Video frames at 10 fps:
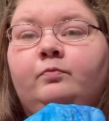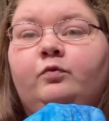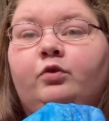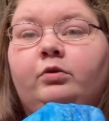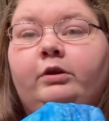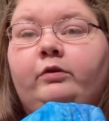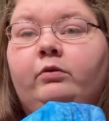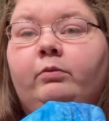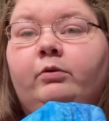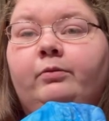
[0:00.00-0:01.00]
totally
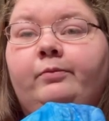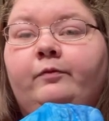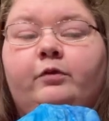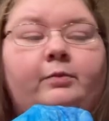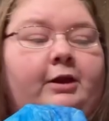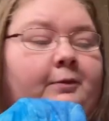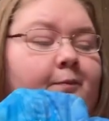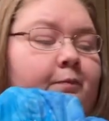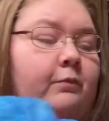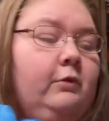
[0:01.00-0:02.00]
doable for me.
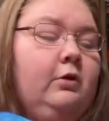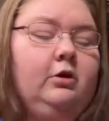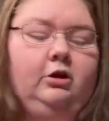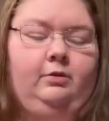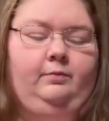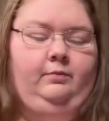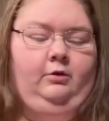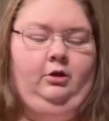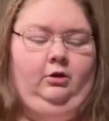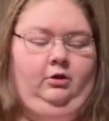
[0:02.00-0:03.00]
So
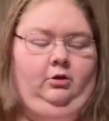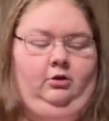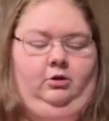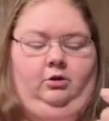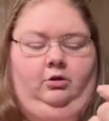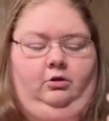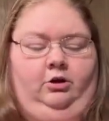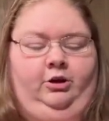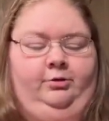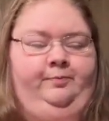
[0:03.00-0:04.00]

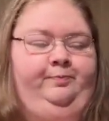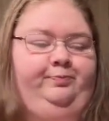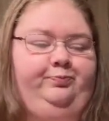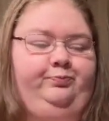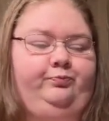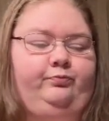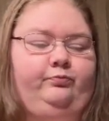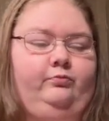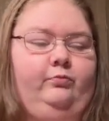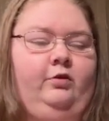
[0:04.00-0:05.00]

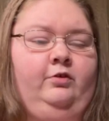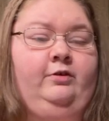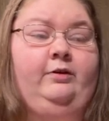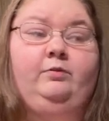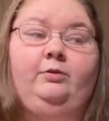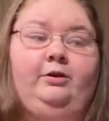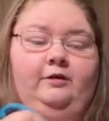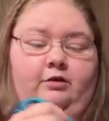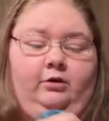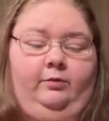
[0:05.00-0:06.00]
that was birthday
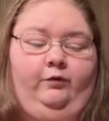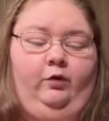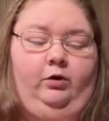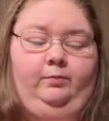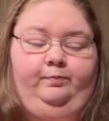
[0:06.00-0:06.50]
start number 4.